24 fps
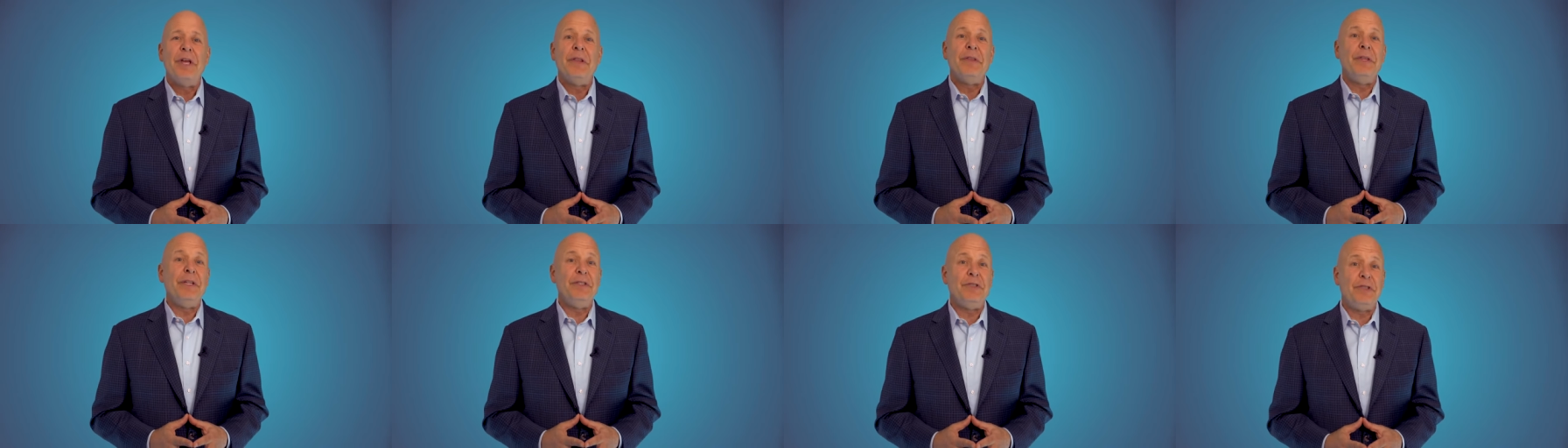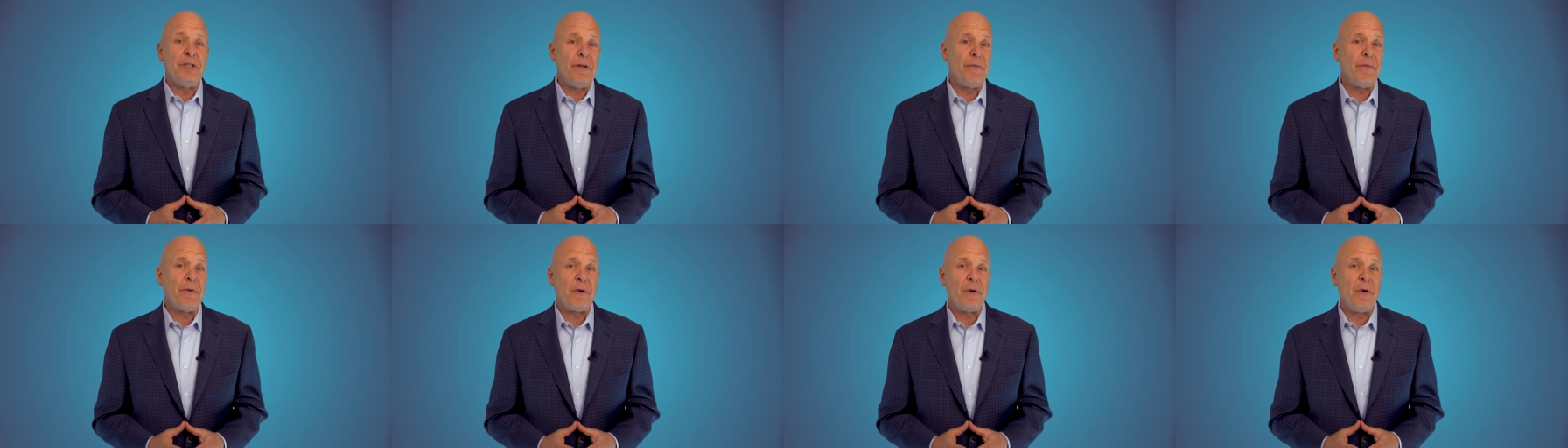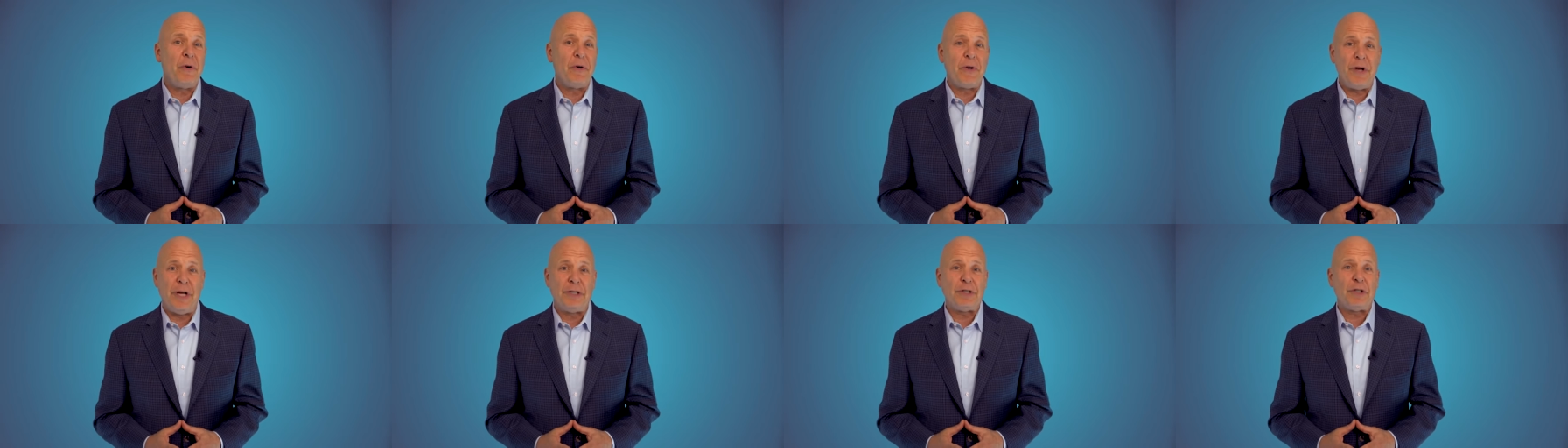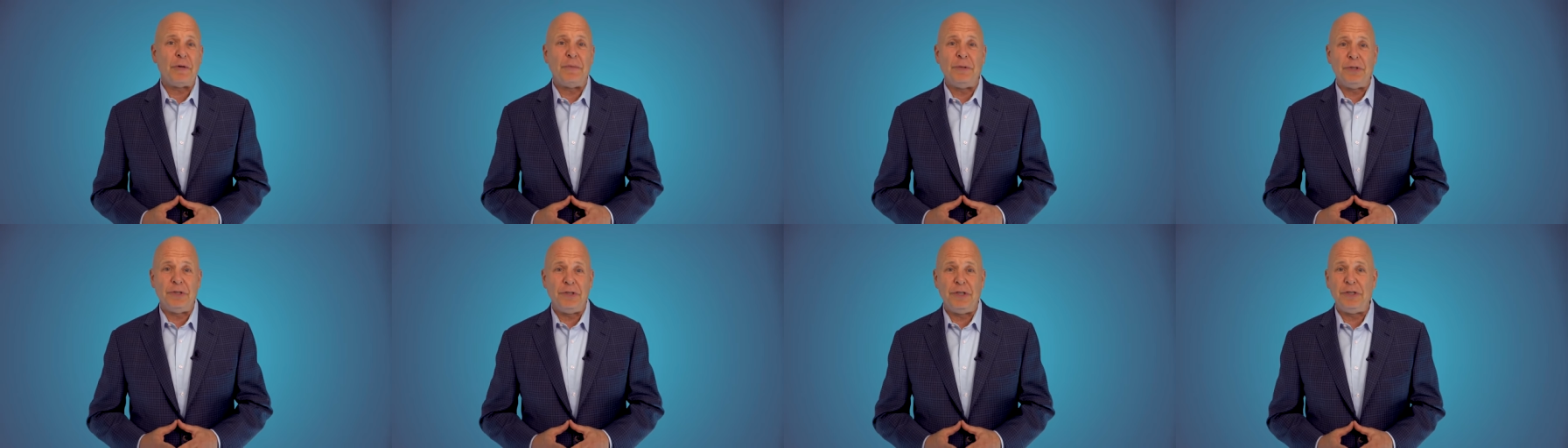these difficult
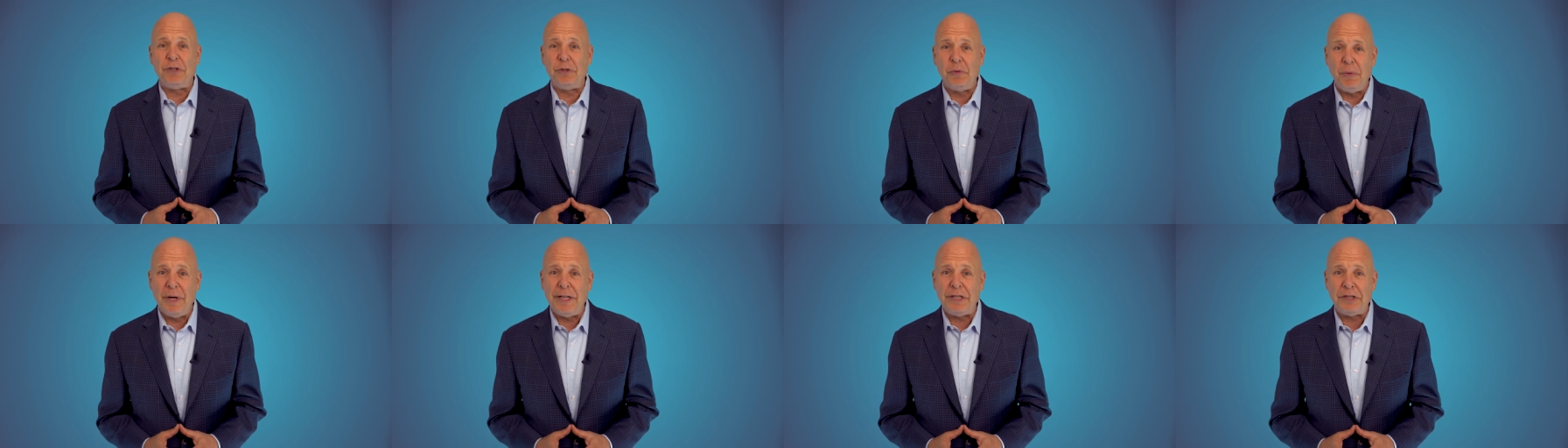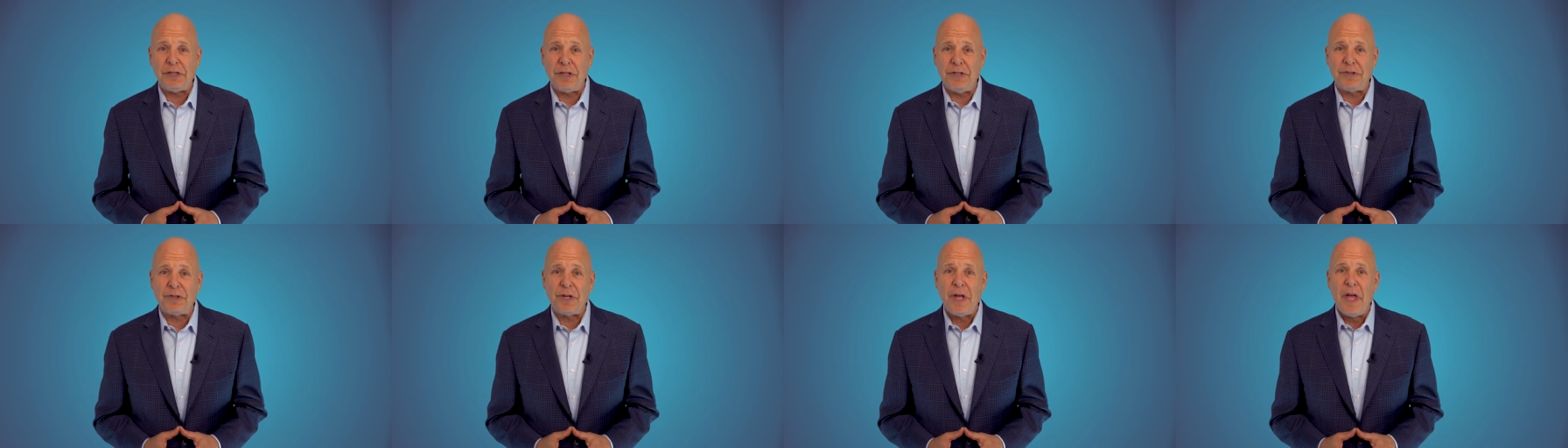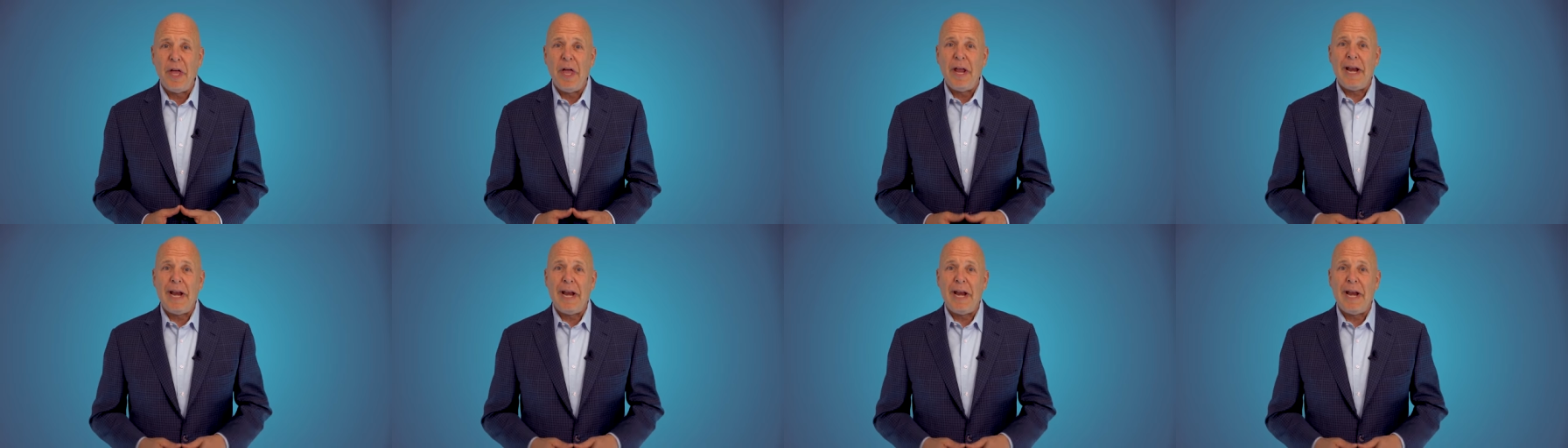customer situations.